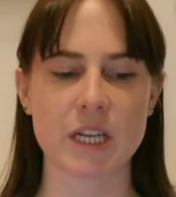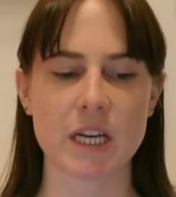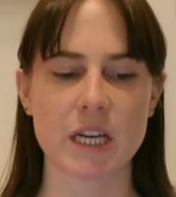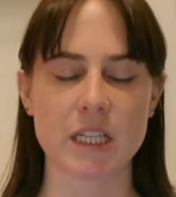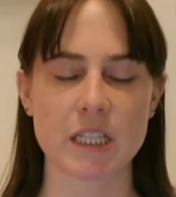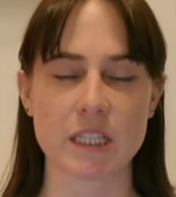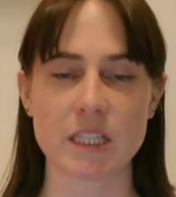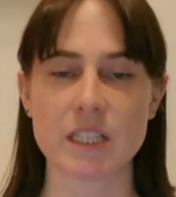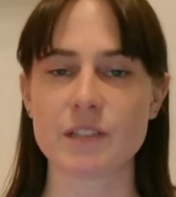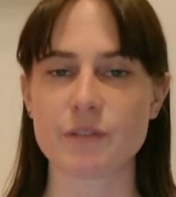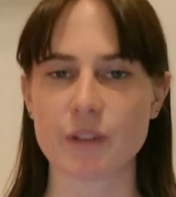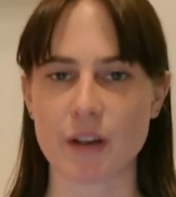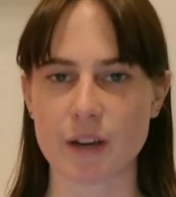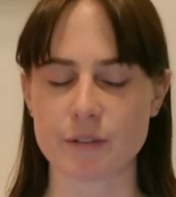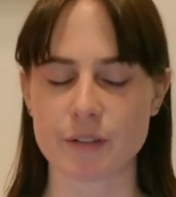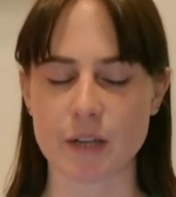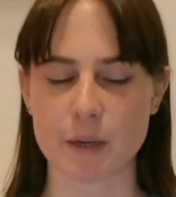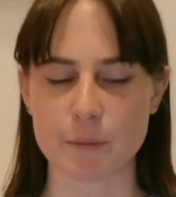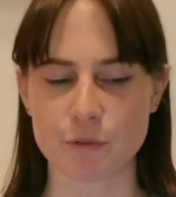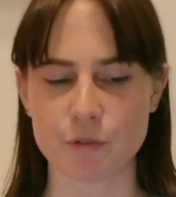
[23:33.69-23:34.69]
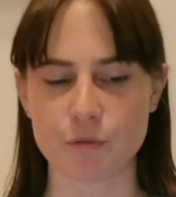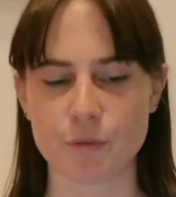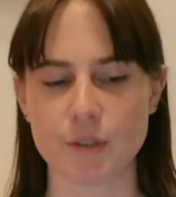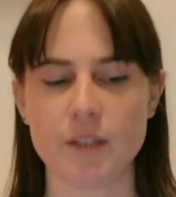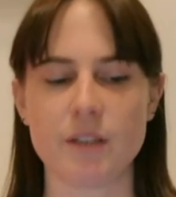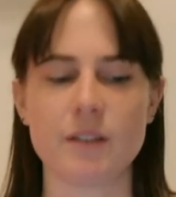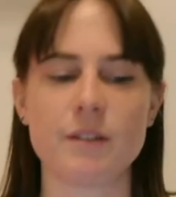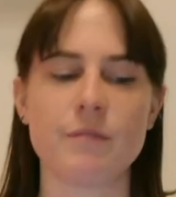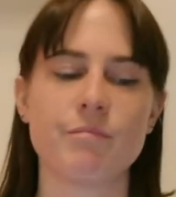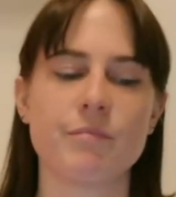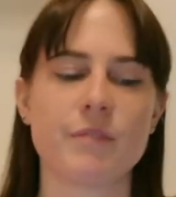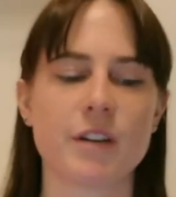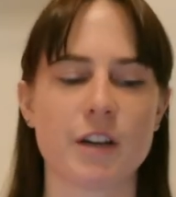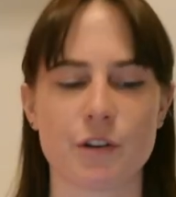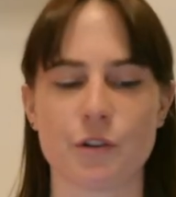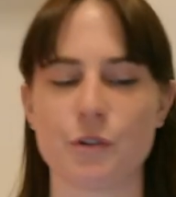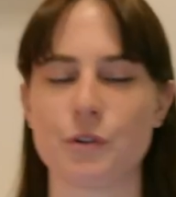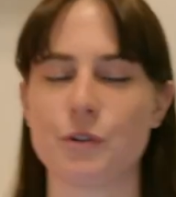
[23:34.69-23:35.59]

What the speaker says: at least 5 times a week kind of